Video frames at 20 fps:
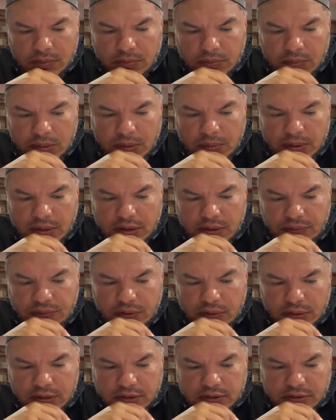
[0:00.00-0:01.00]
we want to
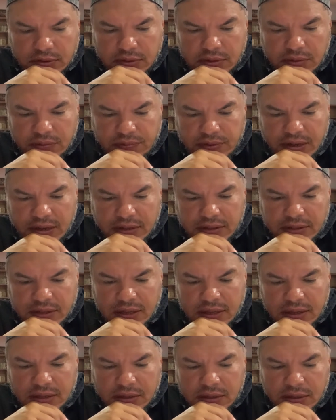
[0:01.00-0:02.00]
focus on the fact
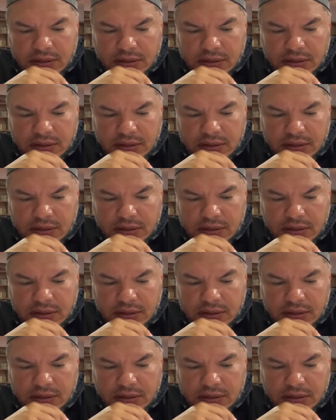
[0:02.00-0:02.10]
that